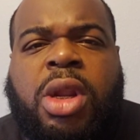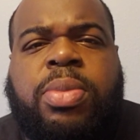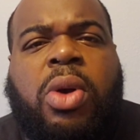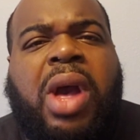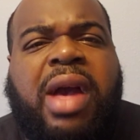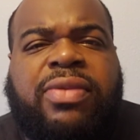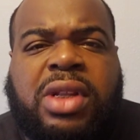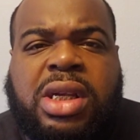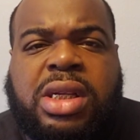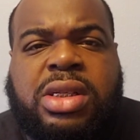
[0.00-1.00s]
pro
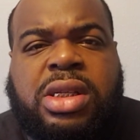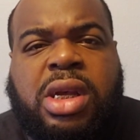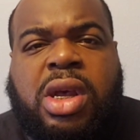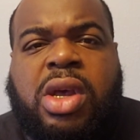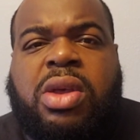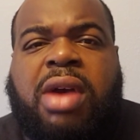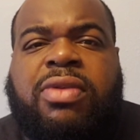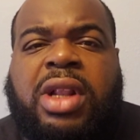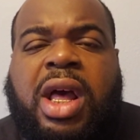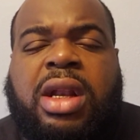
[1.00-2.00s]
athletes, you have a
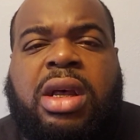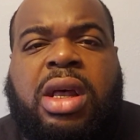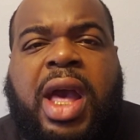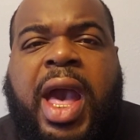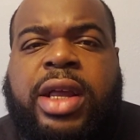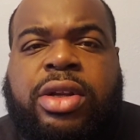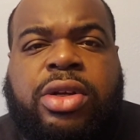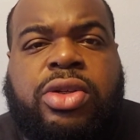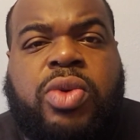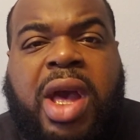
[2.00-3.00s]
lot of
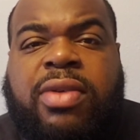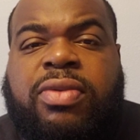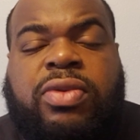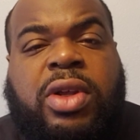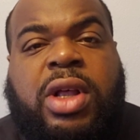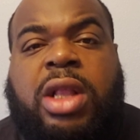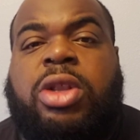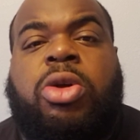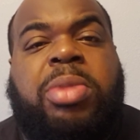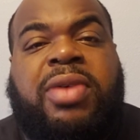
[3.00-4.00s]
actors, you have a
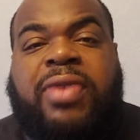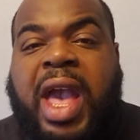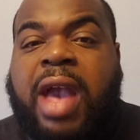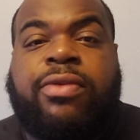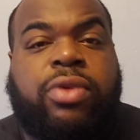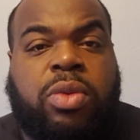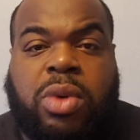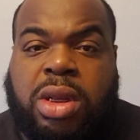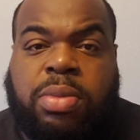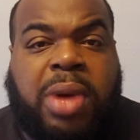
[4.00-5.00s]
little bit of
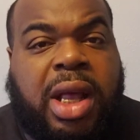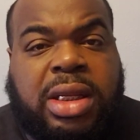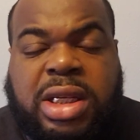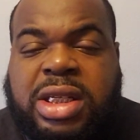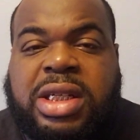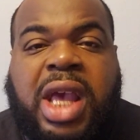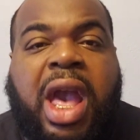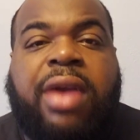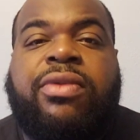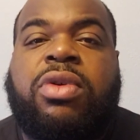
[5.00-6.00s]
everyone, politicians,
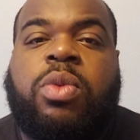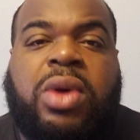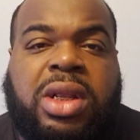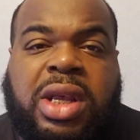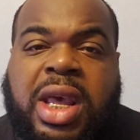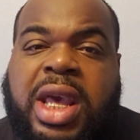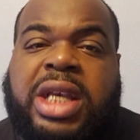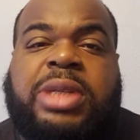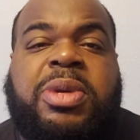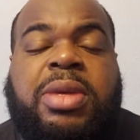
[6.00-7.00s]
everyone
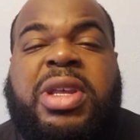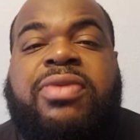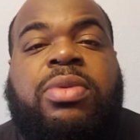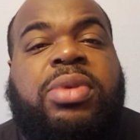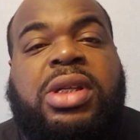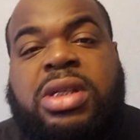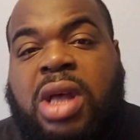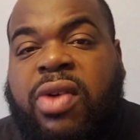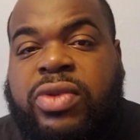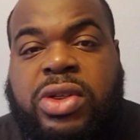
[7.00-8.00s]
is speaking, even police
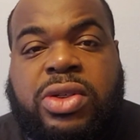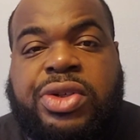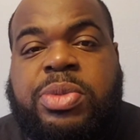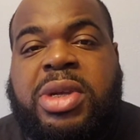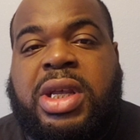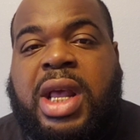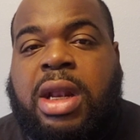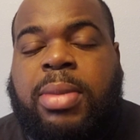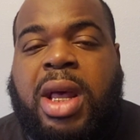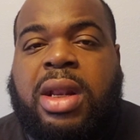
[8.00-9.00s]
officers are speaking out
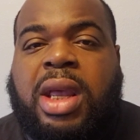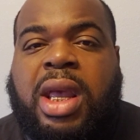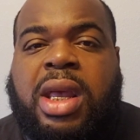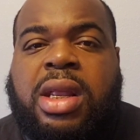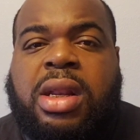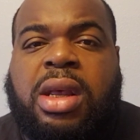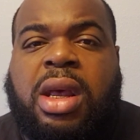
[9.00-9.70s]
about it. And